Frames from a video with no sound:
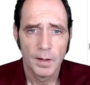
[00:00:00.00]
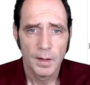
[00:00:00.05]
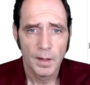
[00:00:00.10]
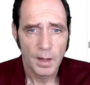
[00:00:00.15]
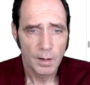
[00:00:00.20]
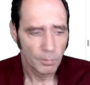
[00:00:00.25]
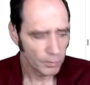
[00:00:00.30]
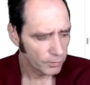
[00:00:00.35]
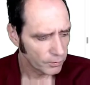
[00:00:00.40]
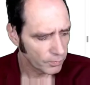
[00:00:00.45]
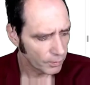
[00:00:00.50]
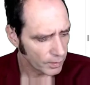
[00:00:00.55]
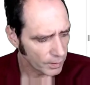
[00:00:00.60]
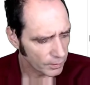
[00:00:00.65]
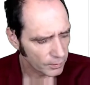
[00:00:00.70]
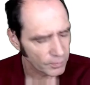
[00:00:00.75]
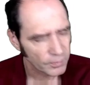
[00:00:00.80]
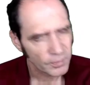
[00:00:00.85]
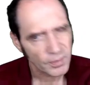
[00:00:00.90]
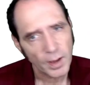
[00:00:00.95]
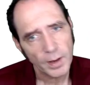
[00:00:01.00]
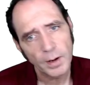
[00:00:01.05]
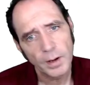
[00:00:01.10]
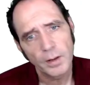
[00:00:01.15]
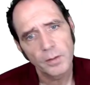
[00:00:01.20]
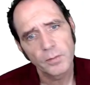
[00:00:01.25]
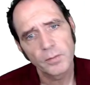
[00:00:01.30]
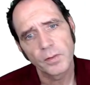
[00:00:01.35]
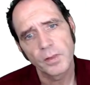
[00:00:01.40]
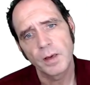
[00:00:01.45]
What it's doing is it's
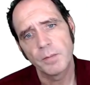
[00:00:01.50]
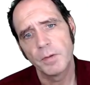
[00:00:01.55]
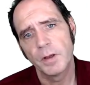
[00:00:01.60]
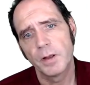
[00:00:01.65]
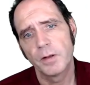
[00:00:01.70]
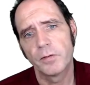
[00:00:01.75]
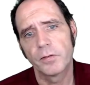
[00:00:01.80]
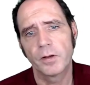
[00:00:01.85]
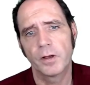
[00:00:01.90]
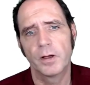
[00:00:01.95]
analysing the image